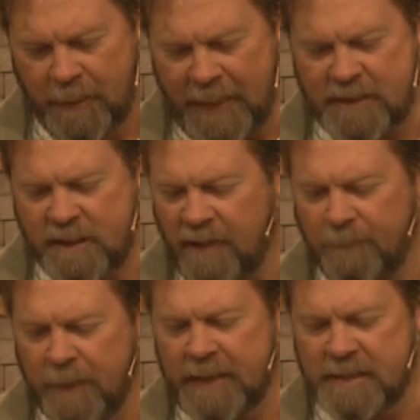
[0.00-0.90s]
That stuff
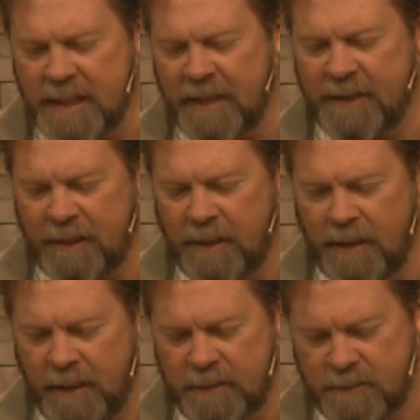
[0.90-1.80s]
means nothing to
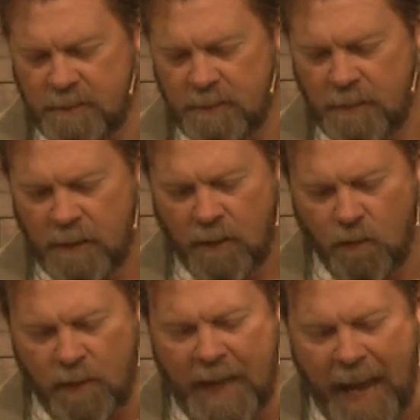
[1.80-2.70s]
us.
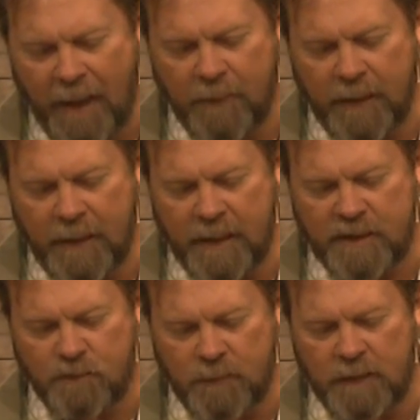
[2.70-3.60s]
Quit hounding
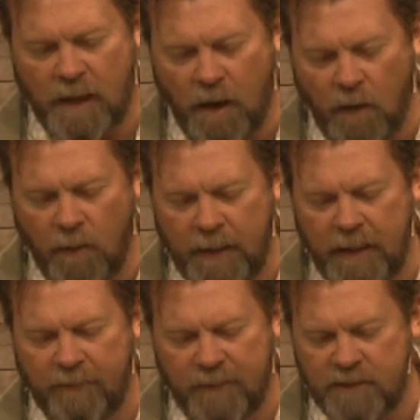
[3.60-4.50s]
us with the Holy
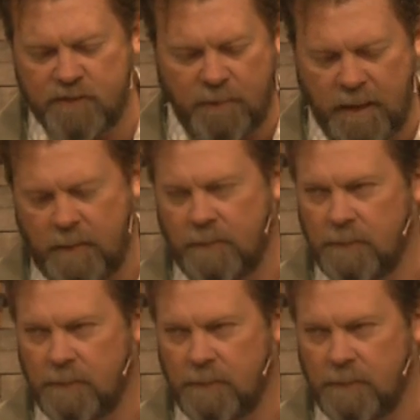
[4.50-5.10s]
of Israel.